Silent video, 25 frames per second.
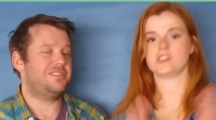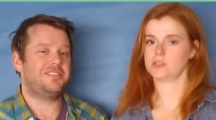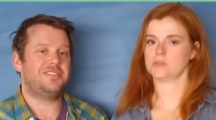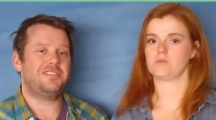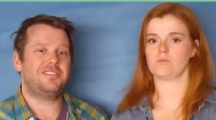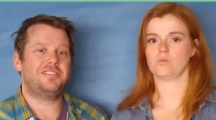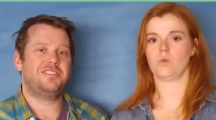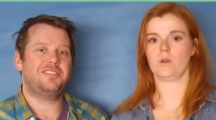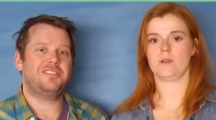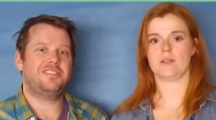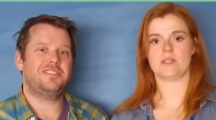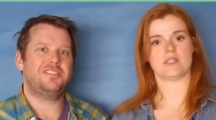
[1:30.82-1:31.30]
Speaker 1: just
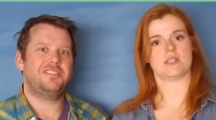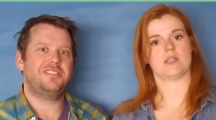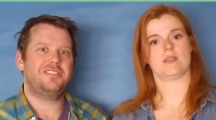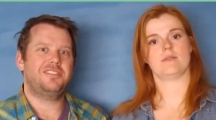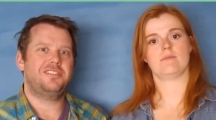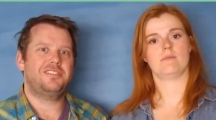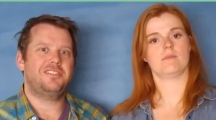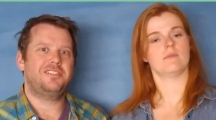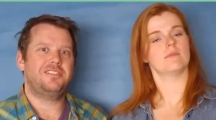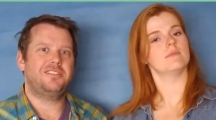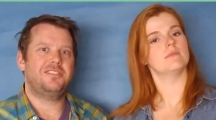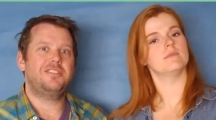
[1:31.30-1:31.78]
what is it?
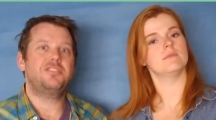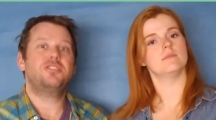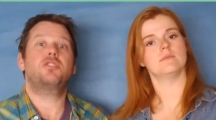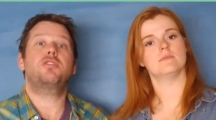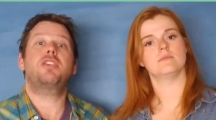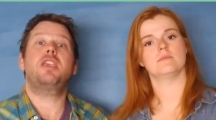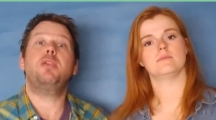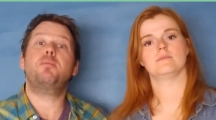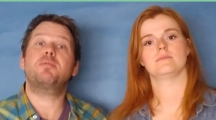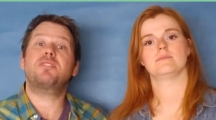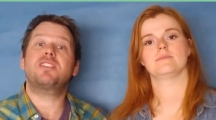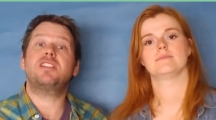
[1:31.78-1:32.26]
Speaker 2: So
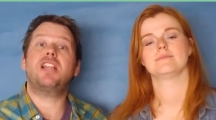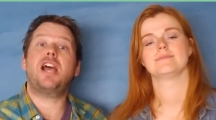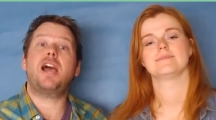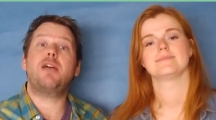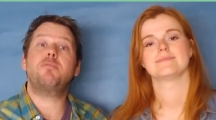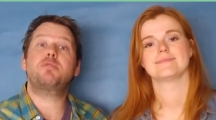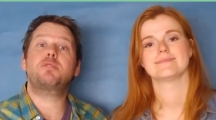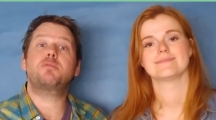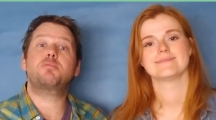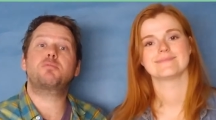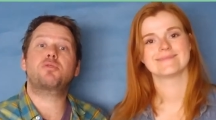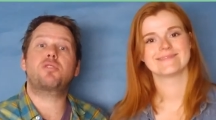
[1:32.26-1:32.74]
keep us
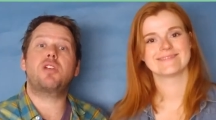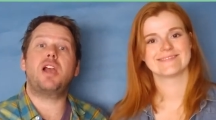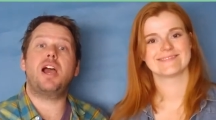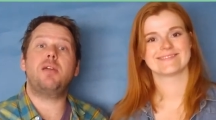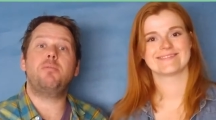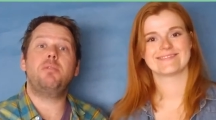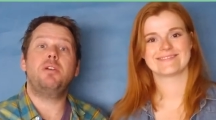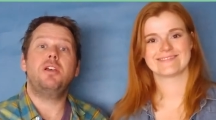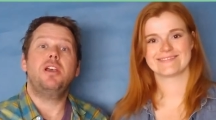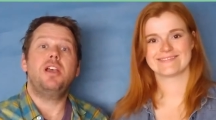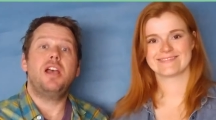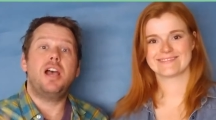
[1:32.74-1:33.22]
alive,
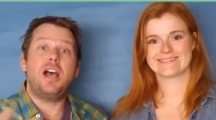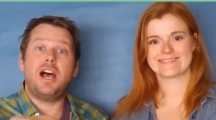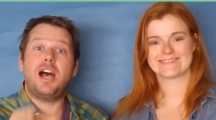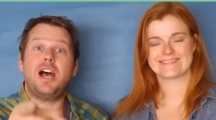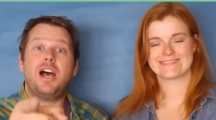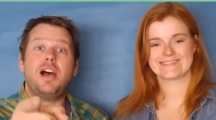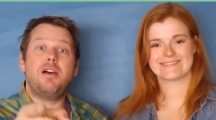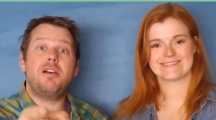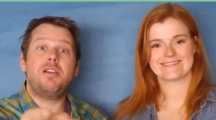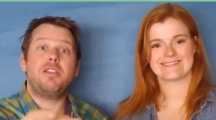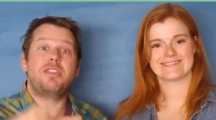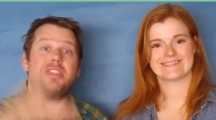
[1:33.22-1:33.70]
subscribe.
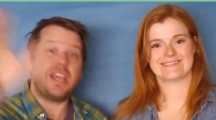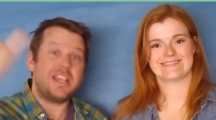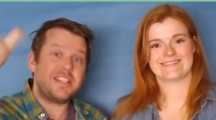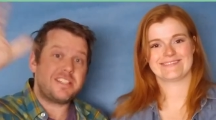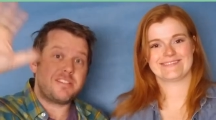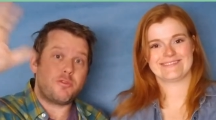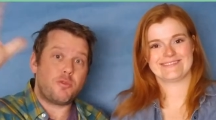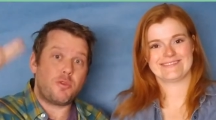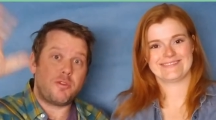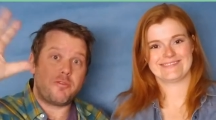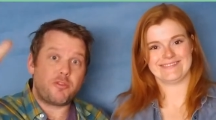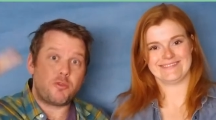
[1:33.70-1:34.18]
Uh,
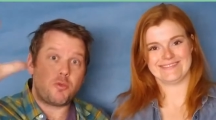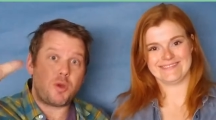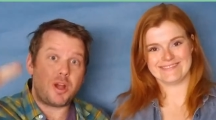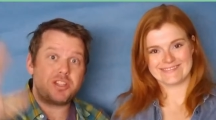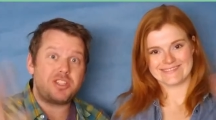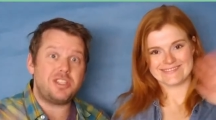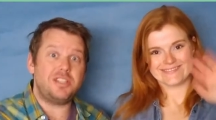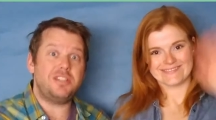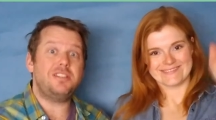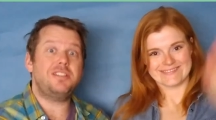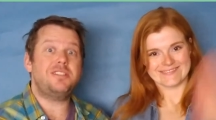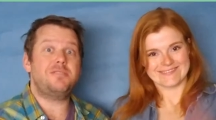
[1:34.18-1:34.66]
thanks everyone for
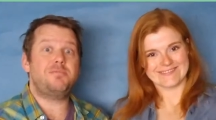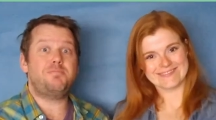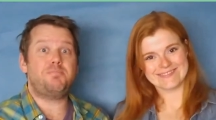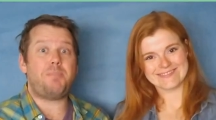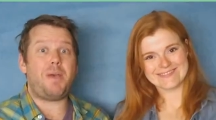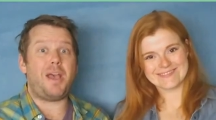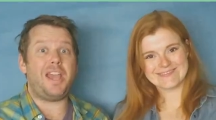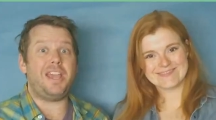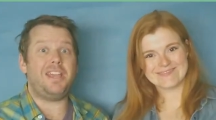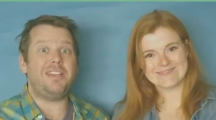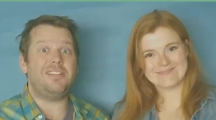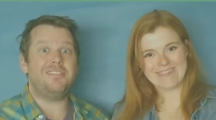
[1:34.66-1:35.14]
watching.
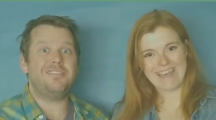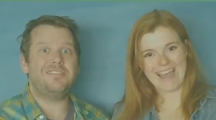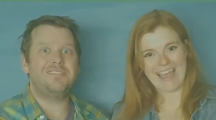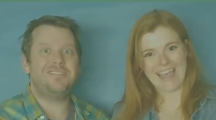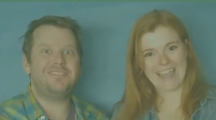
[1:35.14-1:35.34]
Bye.